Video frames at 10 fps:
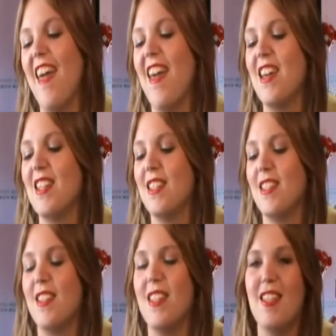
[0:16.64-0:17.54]

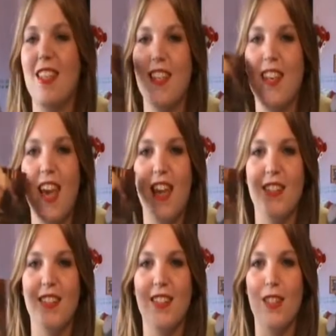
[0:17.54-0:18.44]
And
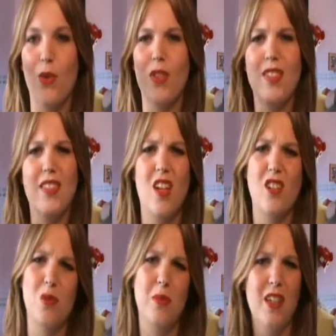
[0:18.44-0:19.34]
yes, so this is
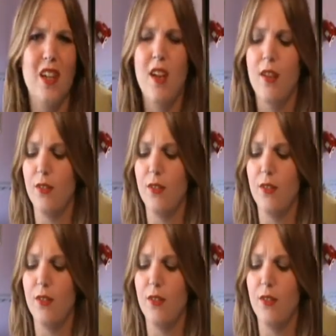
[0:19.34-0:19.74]
going to be